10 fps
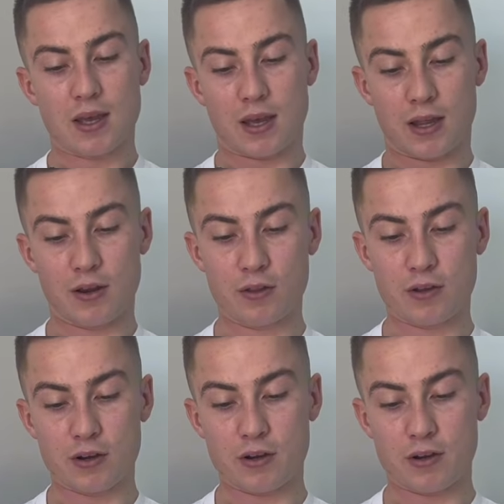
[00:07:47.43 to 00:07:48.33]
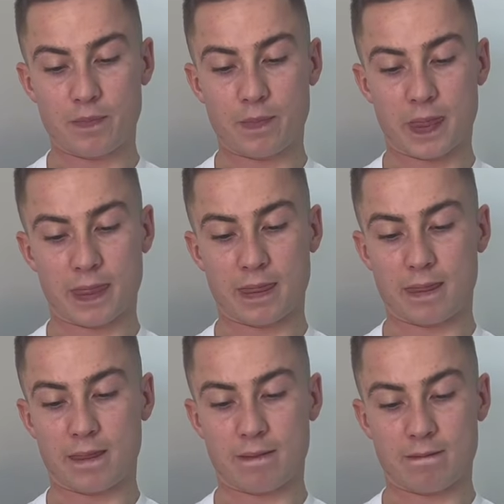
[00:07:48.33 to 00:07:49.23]
Another.
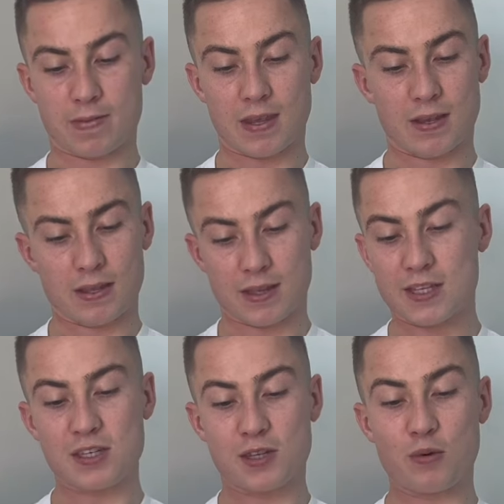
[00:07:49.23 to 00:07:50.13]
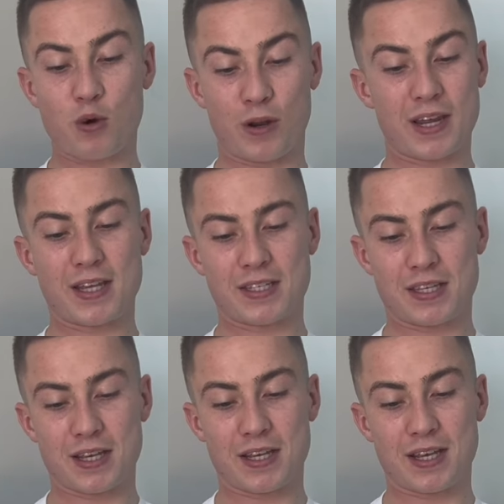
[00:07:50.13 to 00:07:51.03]
This is the one. Is
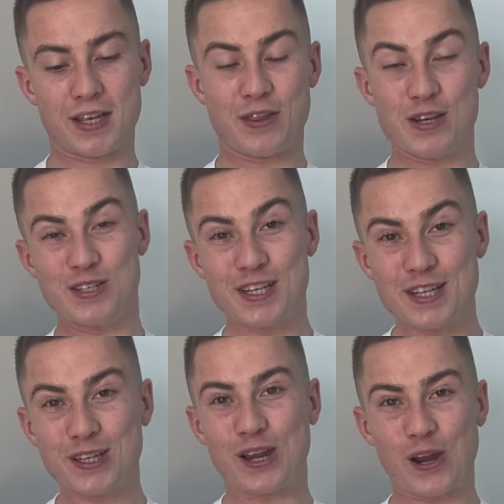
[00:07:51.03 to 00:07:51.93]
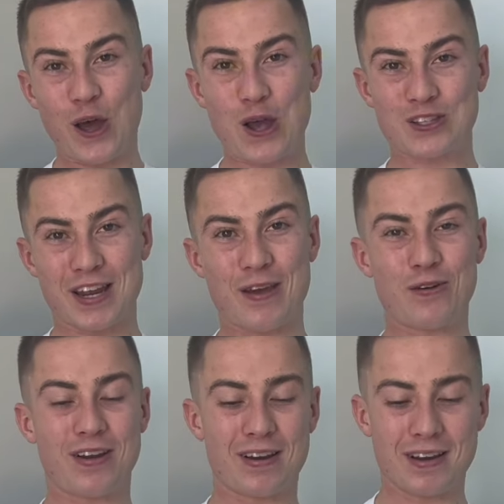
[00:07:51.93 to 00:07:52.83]
the the deal lost
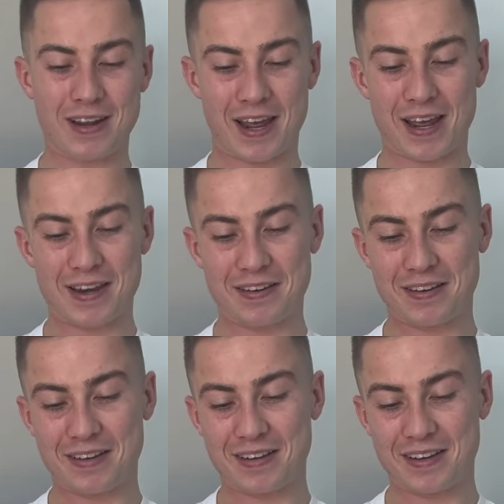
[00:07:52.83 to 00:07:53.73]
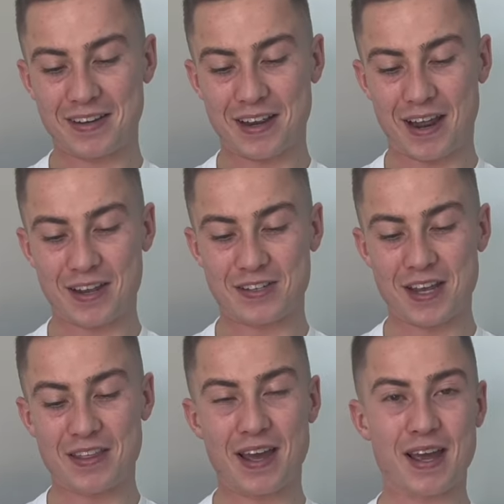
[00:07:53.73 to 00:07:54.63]
out on, and I
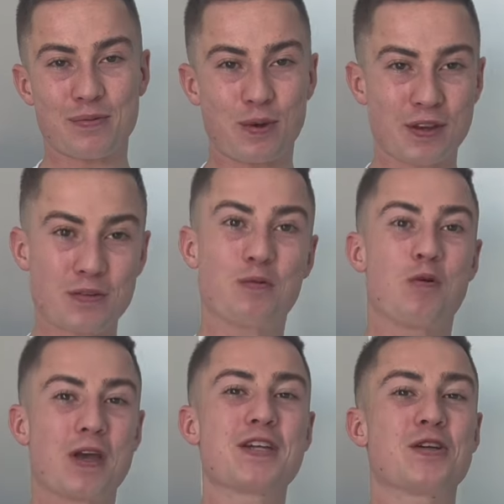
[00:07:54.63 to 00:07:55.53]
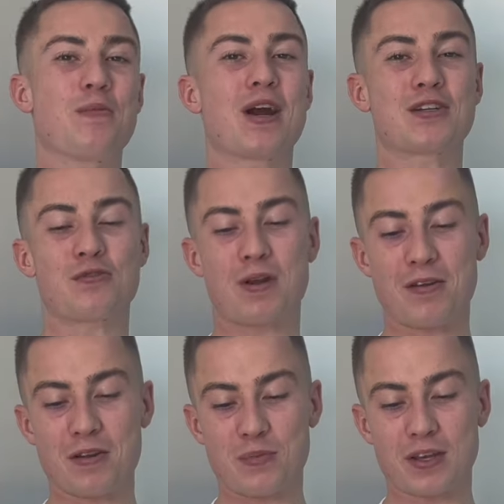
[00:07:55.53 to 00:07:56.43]
say that with quotation marks
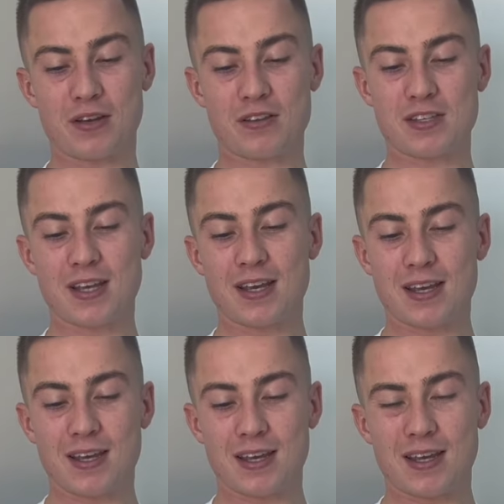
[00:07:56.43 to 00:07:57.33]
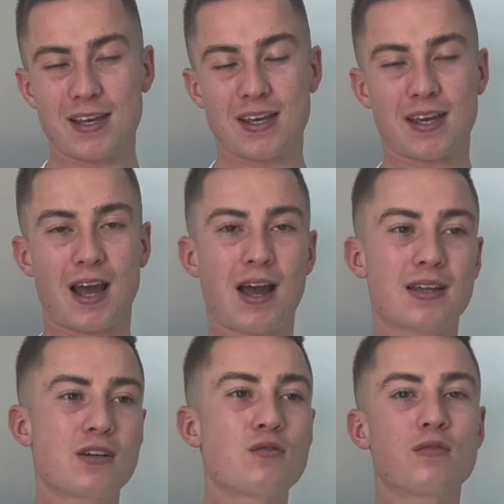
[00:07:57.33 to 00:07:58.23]
around it because I
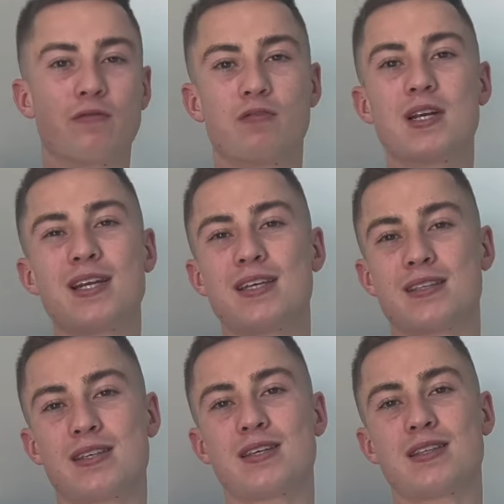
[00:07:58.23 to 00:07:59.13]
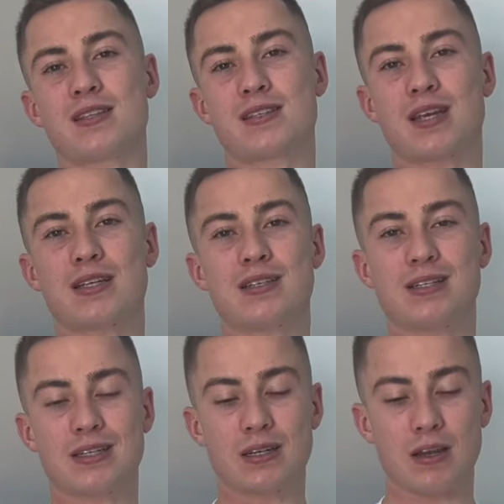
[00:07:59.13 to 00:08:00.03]
don't really see this as a deal